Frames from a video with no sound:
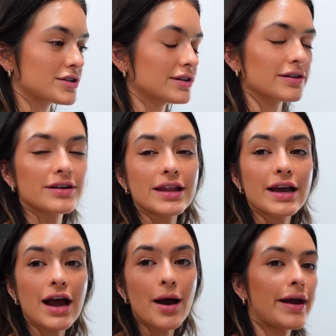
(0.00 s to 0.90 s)
literally
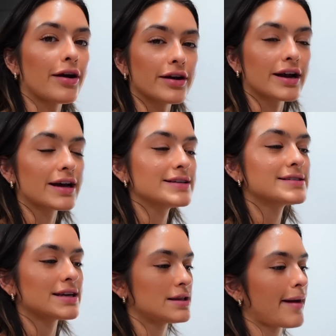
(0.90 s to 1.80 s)
like a
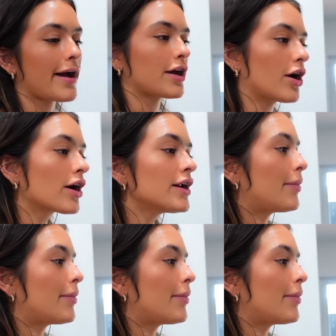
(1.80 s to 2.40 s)
paradise in the backyard.